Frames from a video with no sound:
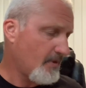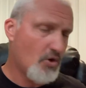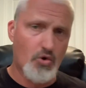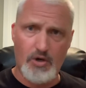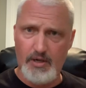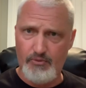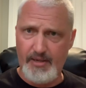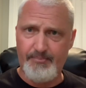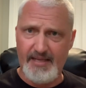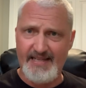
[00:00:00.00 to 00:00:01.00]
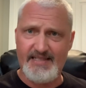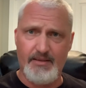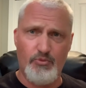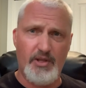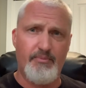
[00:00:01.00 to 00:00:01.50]
or replaced
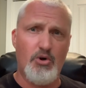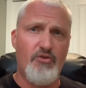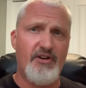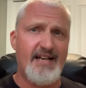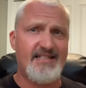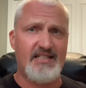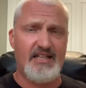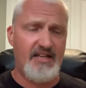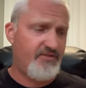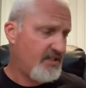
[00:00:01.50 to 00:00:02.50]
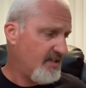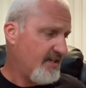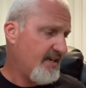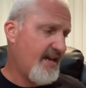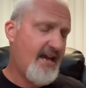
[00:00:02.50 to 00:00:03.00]
them with MoFi sleeves,
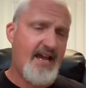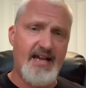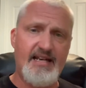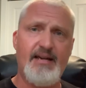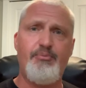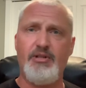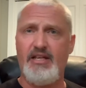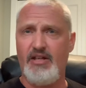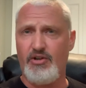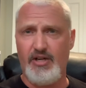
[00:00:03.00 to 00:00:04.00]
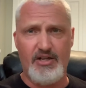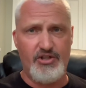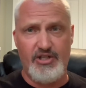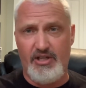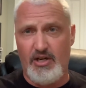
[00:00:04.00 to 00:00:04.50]
and I put the other
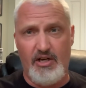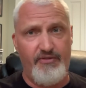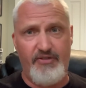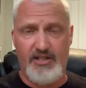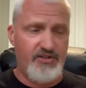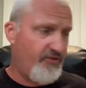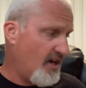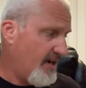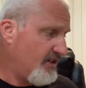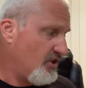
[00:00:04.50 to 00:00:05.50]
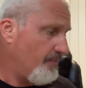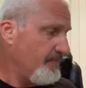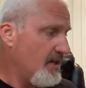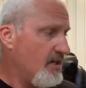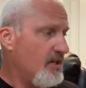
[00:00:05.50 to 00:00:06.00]
inners in there, and it fits fine. So,
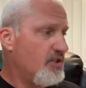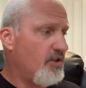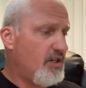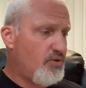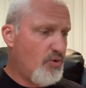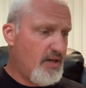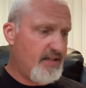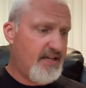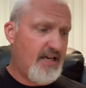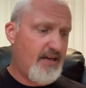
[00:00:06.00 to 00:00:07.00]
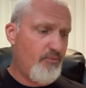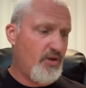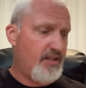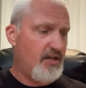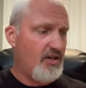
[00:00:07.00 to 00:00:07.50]
so this one came
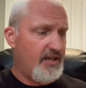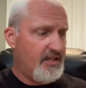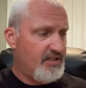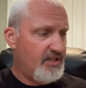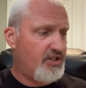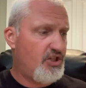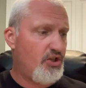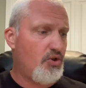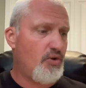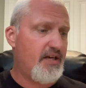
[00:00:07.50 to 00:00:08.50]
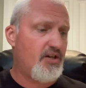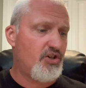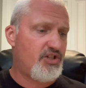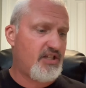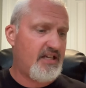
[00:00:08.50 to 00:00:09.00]
with, here is the two inner
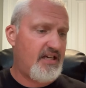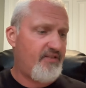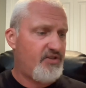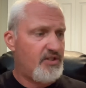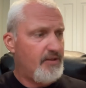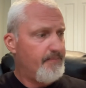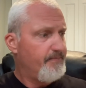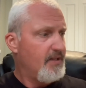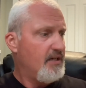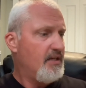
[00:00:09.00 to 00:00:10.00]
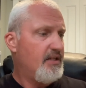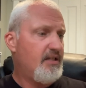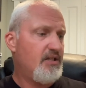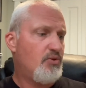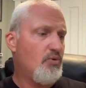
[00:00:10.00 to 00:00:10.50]
sleeves.
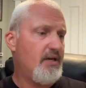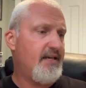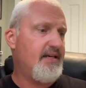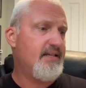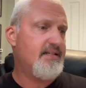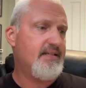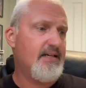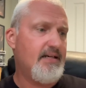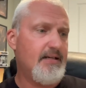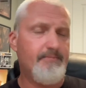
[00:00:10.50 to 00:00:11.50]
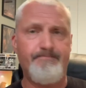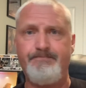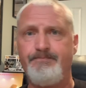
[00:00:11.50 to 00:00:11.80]
This one is um,